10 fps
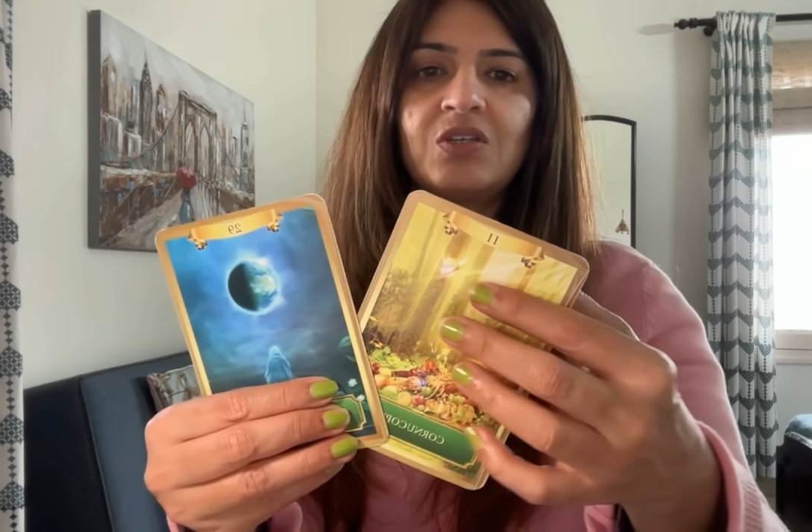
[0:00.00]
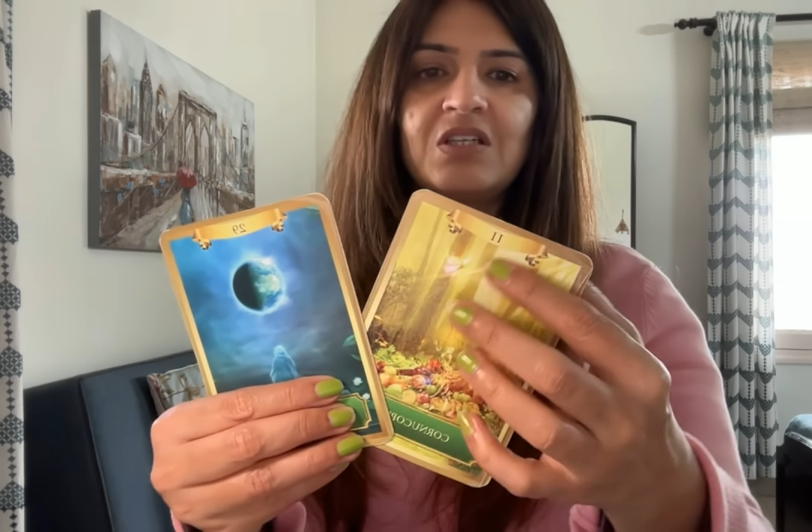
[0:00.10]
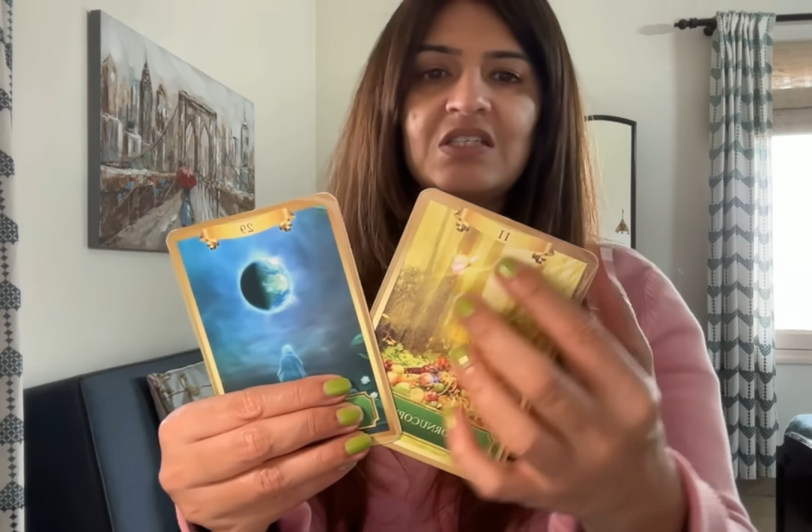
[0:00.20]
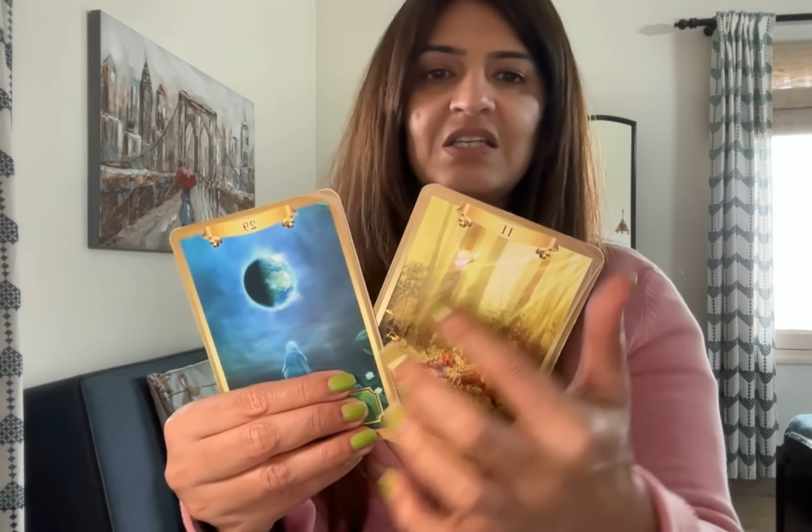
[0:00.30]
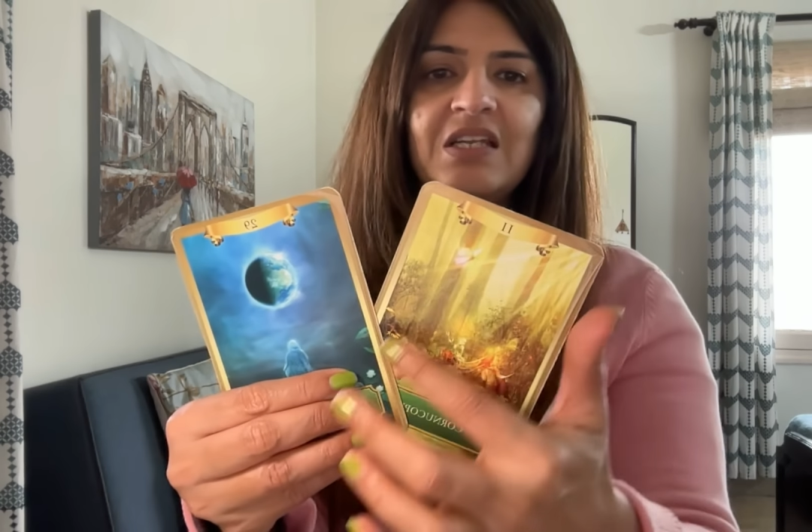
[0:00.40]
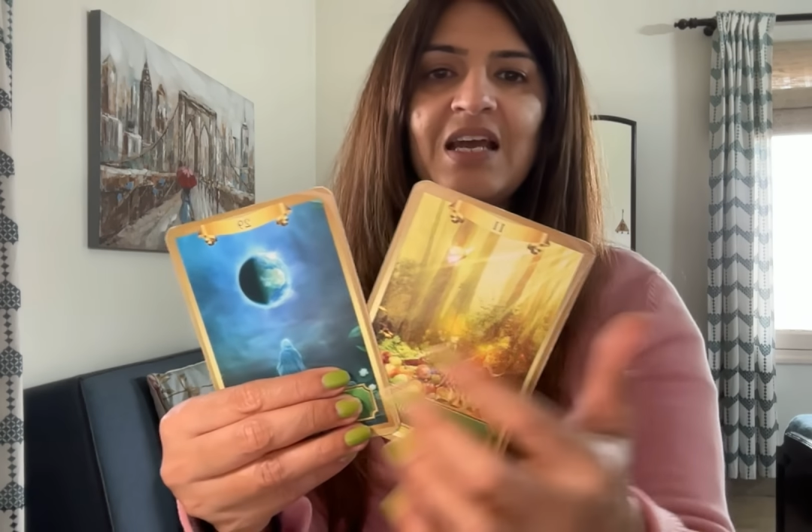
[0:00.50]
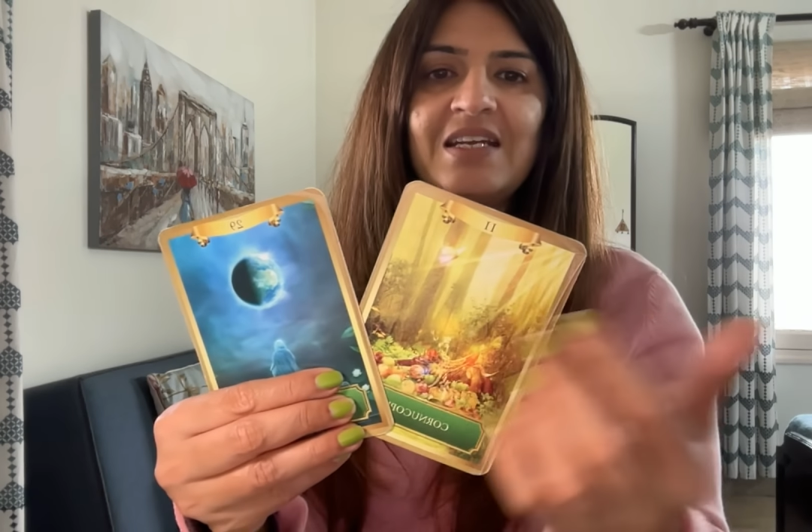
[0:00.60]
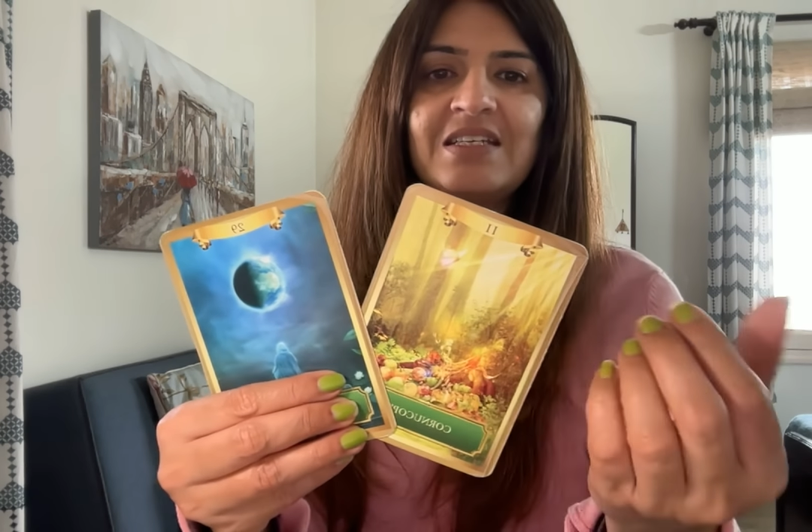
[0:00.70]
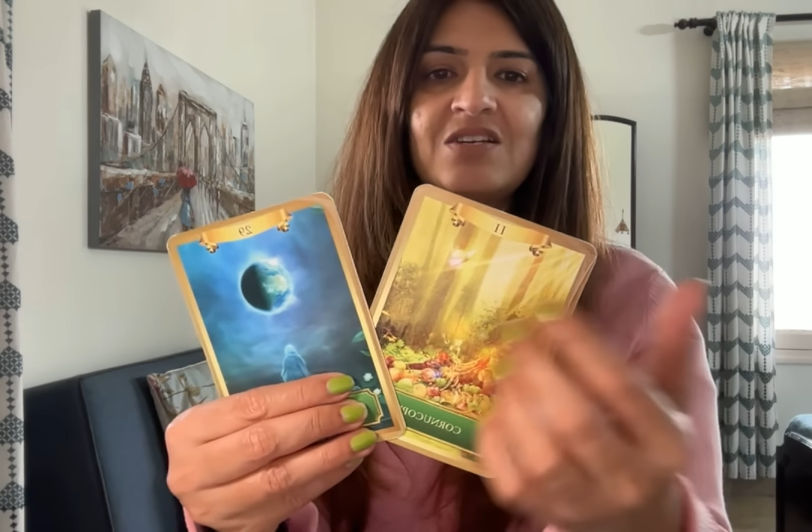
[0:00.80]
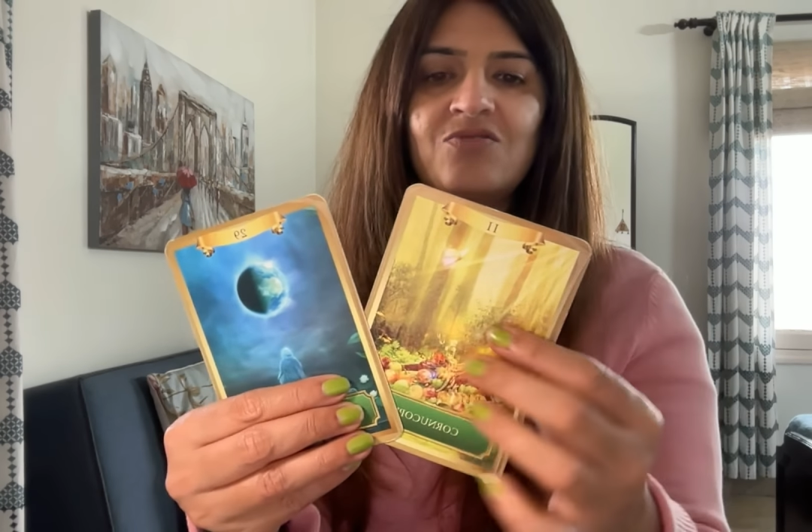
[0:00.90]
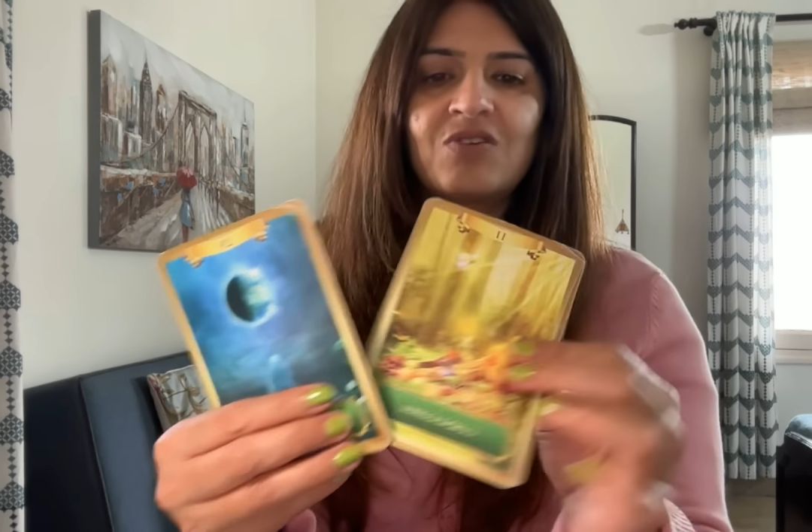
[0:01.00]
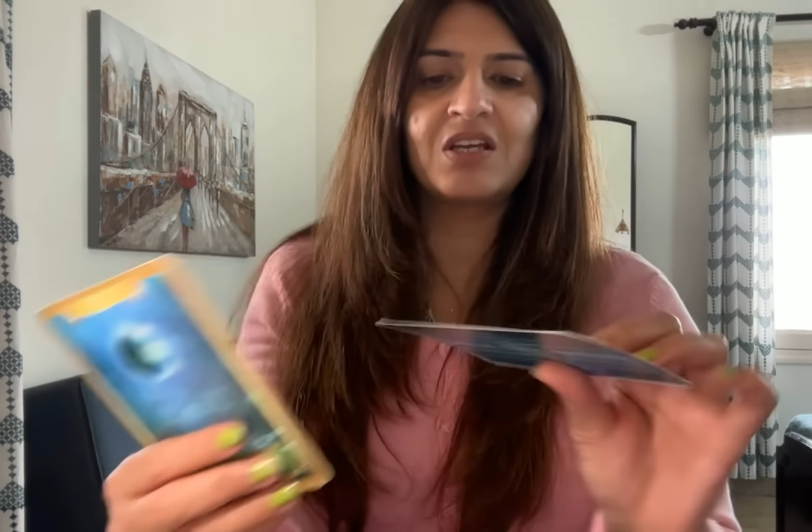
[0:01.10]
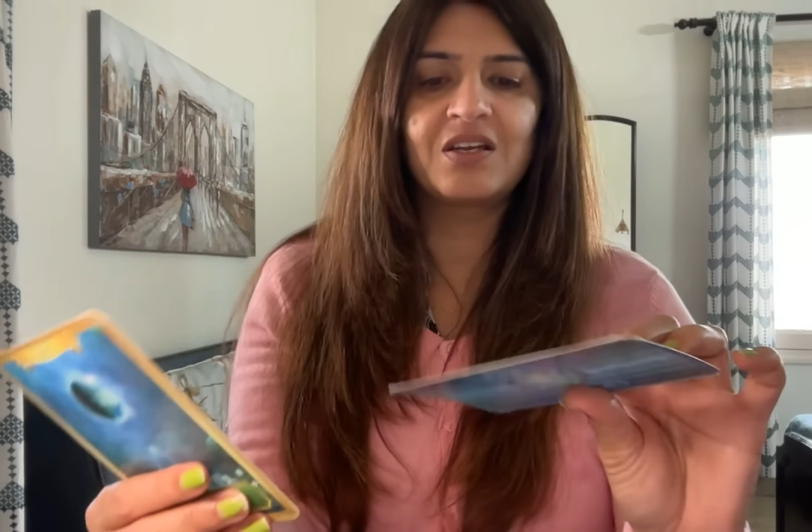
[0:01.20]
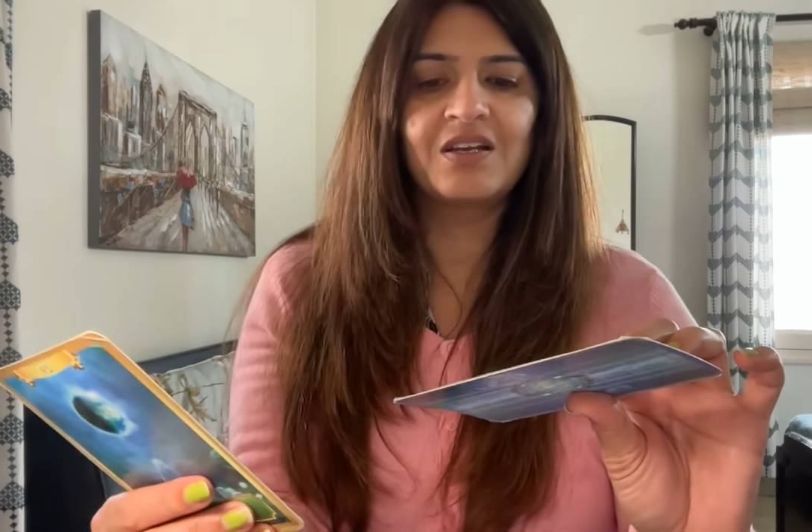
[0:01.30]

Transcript: at this, light entering.